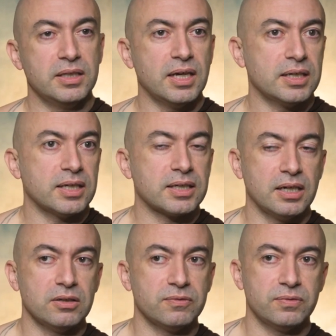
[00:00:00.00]
Yeah,
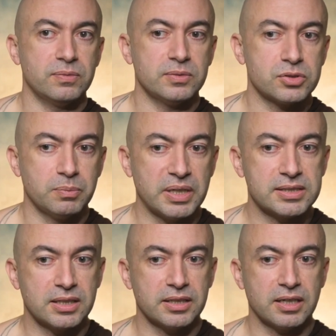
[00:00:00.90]
kind of. So
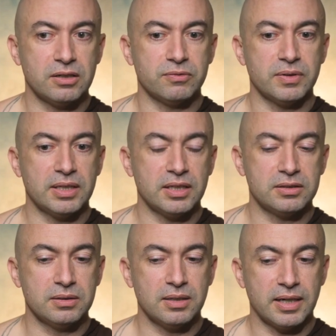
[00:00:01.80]
basically kind of, and
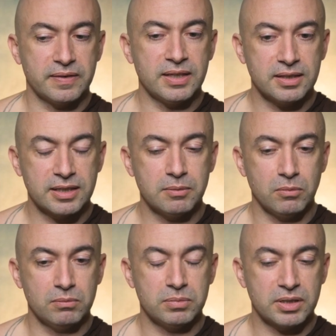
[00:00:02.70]
I think it came,